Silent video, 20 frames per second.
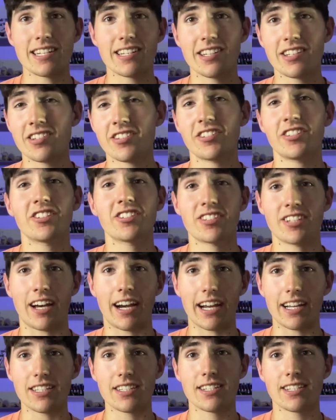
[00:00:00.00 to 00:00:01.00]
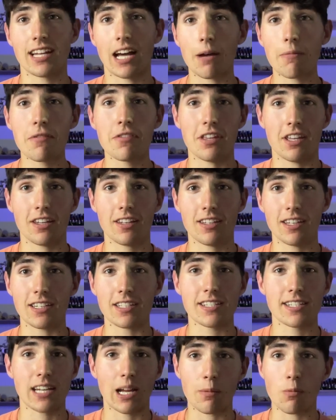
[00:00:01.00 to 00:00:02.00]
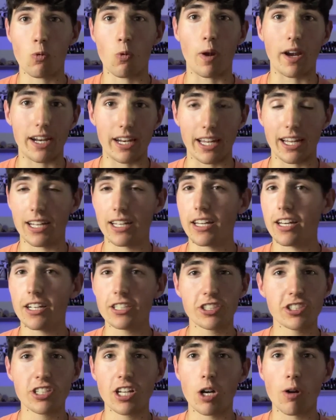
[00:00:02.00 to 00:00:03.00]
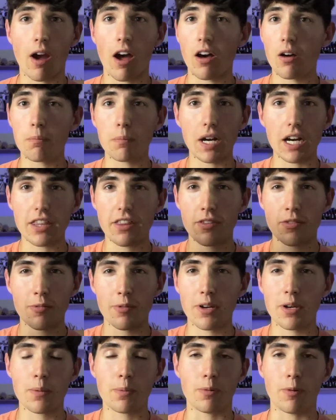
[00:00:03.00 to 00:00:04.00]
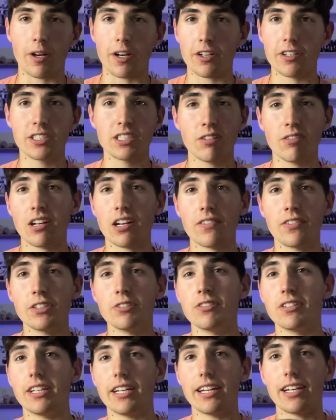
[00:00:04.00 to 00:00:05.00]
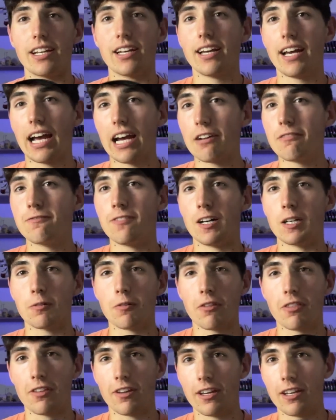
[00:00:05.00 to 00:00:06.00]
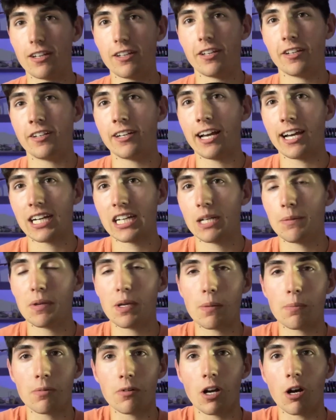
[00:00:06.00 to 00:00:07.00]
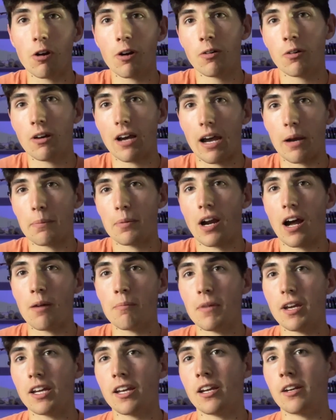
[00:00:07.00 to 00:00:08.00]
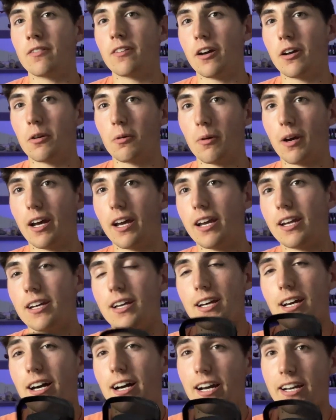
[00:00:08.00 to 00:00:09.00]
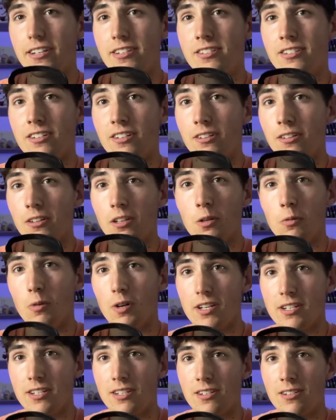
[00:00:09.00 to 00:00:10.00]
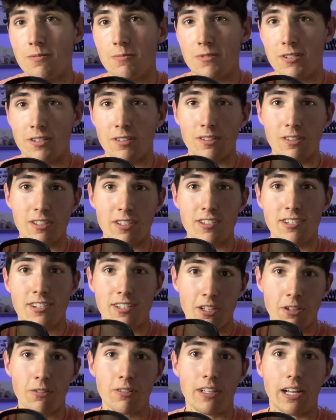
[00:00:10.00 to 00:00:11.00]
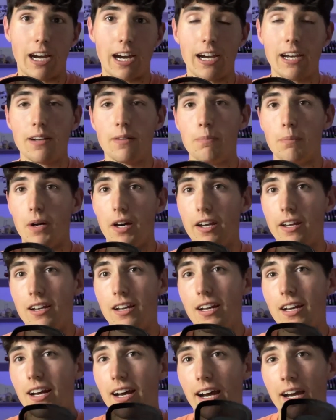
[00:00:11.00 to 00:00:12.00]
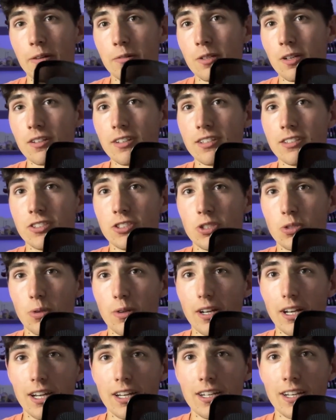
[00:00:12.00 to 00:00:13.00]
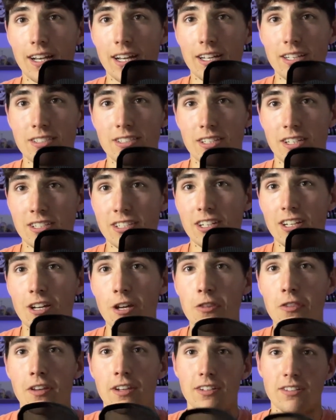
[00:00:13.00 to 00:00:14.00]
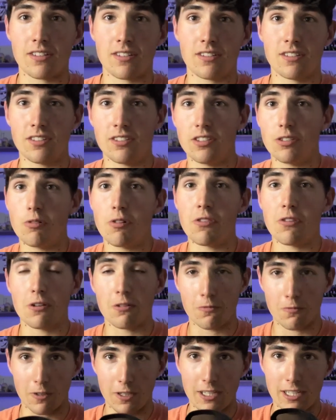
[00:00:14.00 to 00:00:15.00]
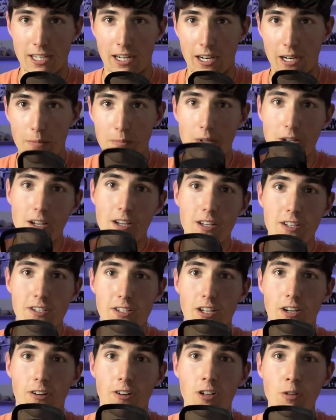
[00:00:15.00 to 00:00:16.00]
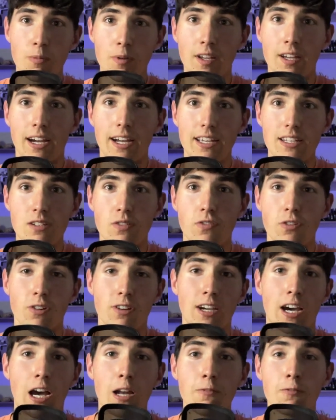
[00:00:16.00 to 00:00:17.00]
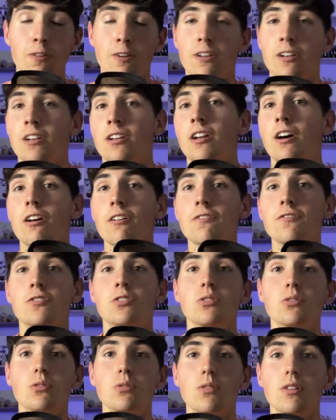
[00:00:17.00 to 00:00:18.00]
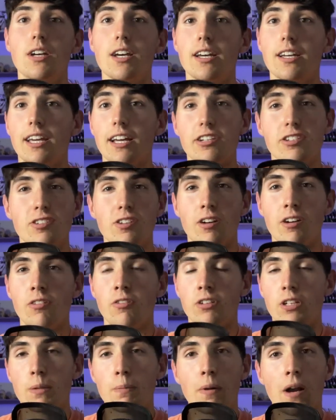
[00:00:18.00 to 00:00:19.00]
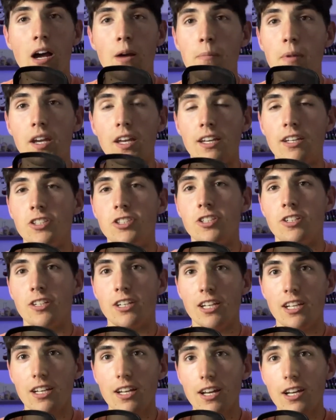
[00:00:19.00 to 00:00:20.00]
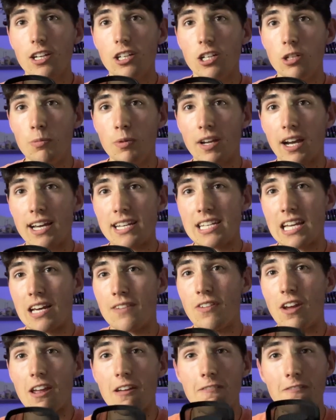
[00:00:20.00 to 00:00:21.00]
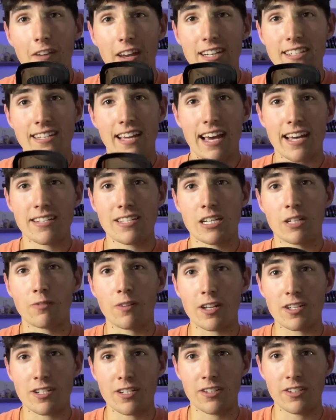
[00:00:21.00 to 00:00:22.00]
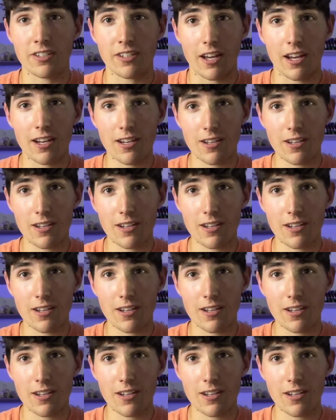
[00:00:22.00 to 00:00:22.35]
this is your sign. Stop thinking, stop waiting. Just go out, buy the 3D printer, do whatever you need, have fun with it. You're not going to be a pro at prop making right away. I certainly wasn't, certainly still not, but I really enjoy it, and it's a good thing to do with your free time. So I hope you guys feel confident enough to get started on your prop making journey. Hope you guys have a fantastic rest of your day.